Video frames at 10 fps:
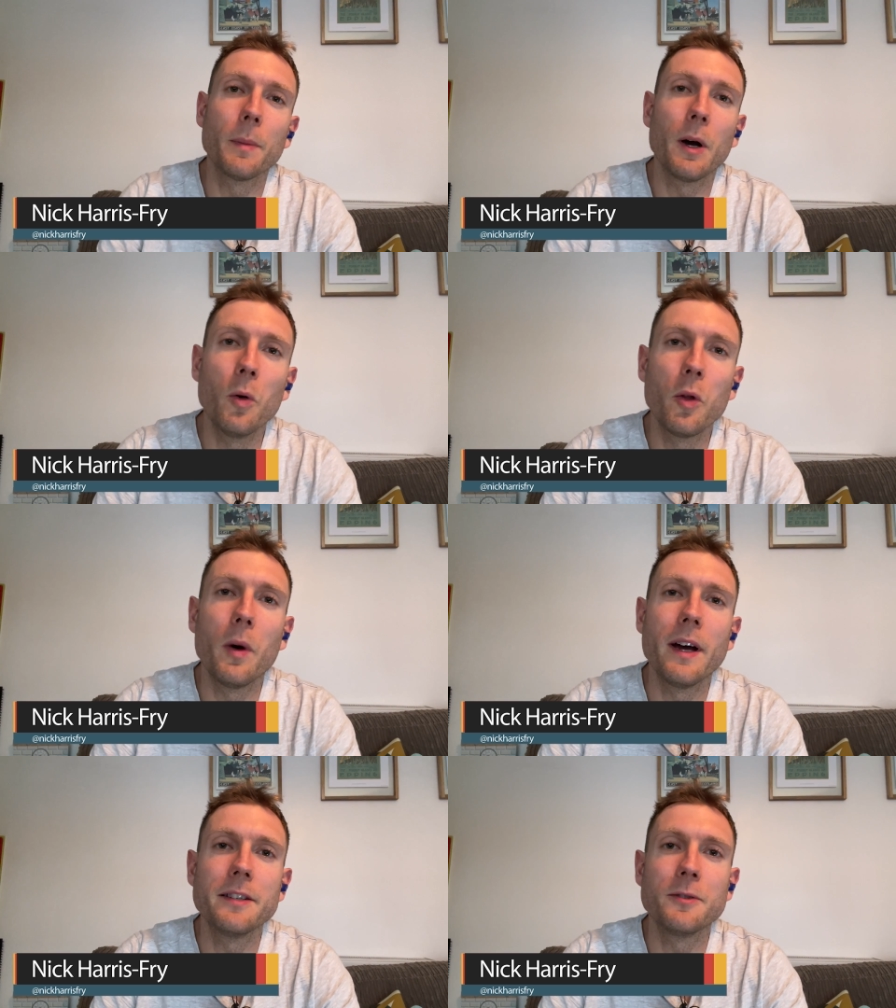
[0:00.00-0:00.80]
about all the
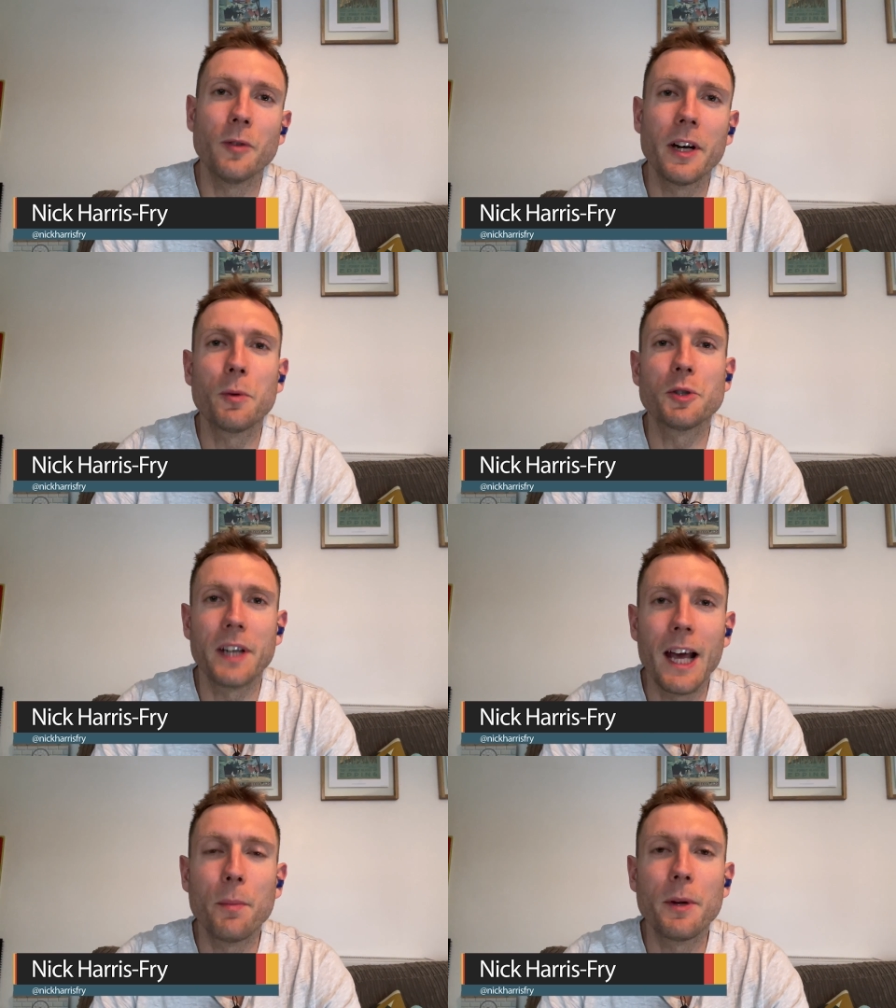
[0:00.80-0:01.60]
ways your running watch
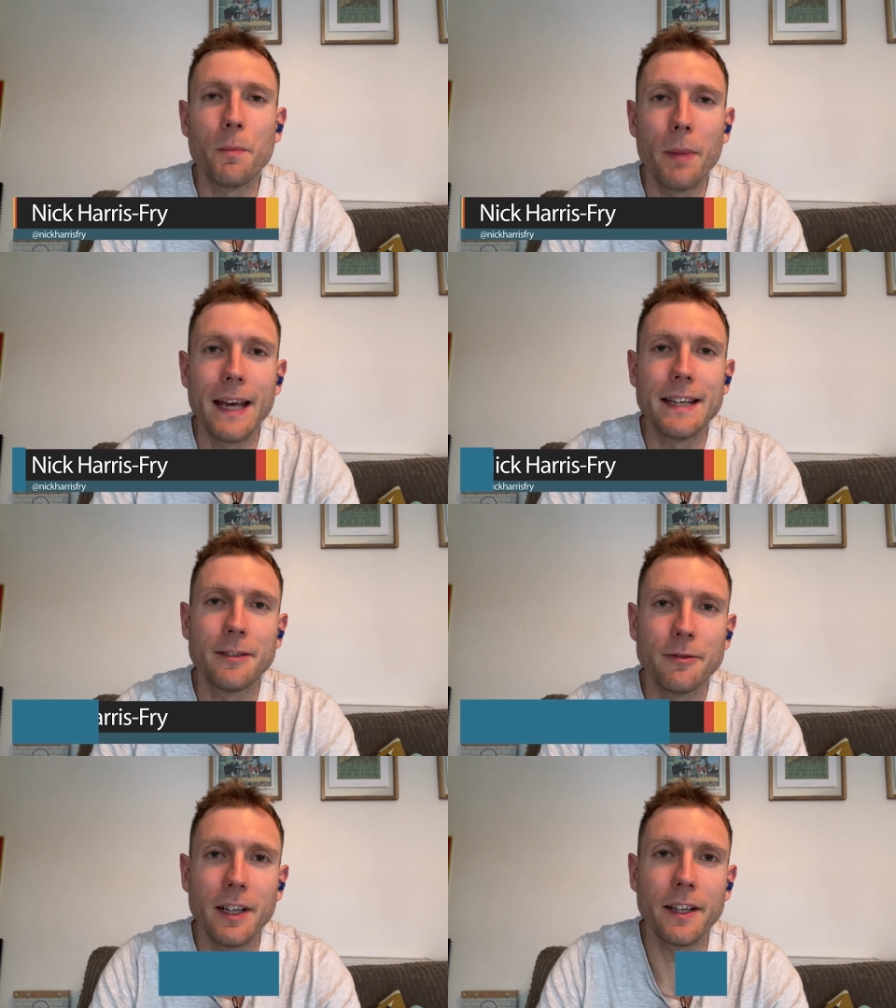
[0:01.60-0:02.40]
can help you pace
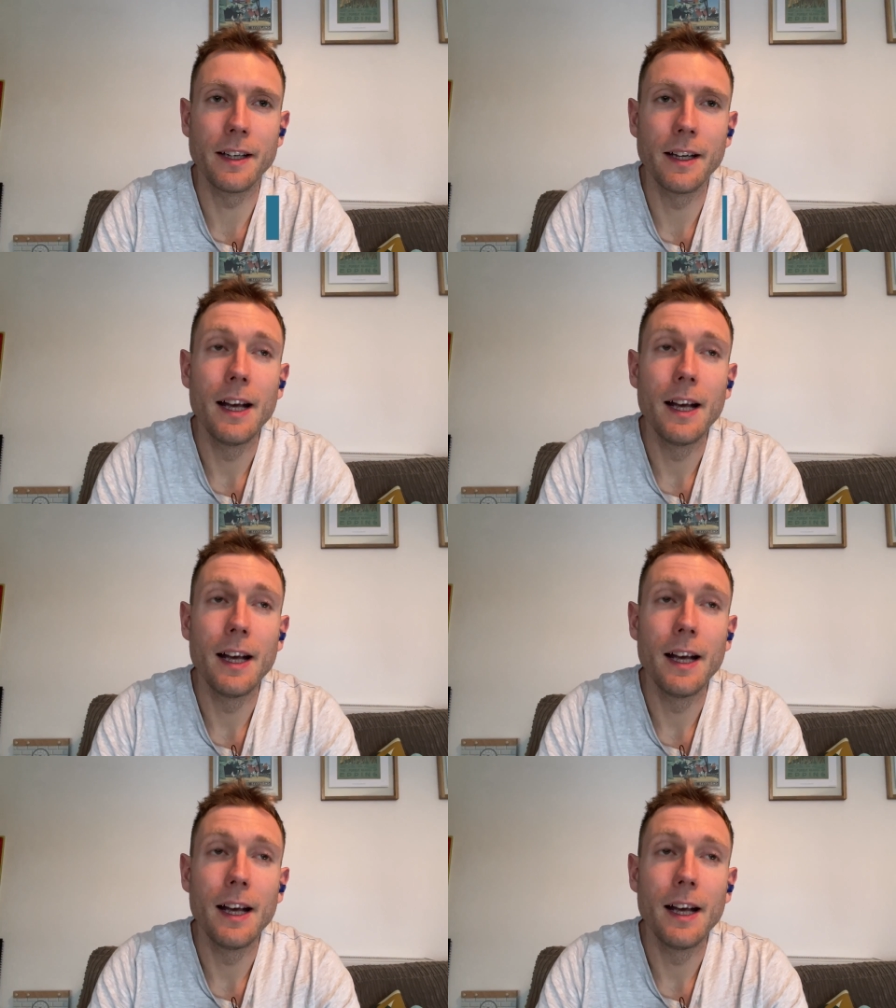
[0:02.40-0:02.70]
a run.